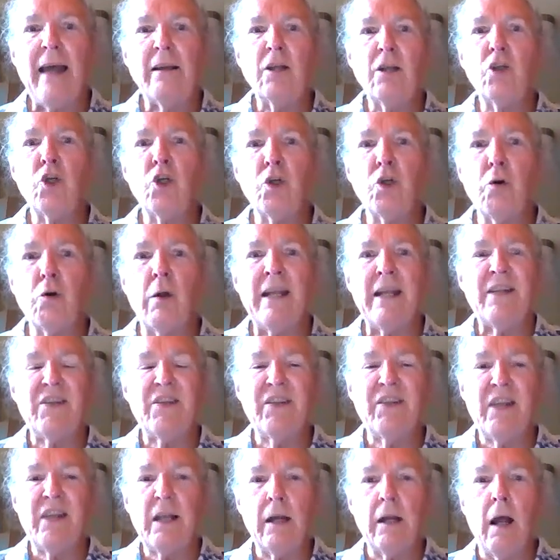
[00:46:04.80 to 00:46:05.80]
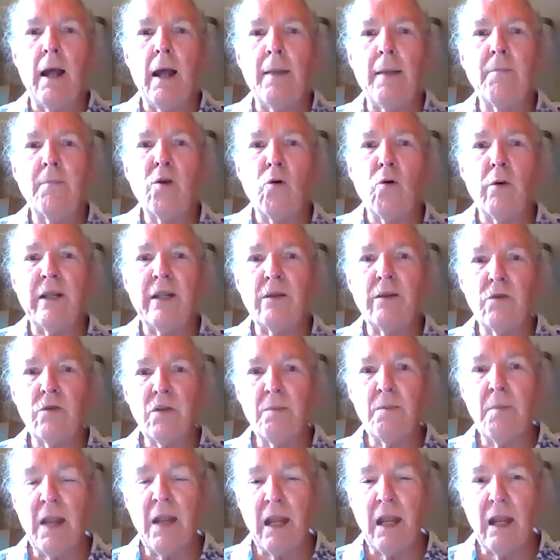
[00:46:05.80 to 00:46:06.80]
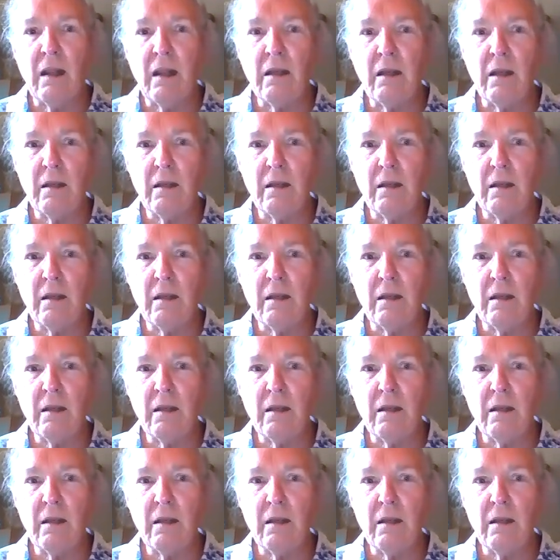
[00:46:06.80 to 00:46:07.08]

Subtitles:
a choice that I'm going to make.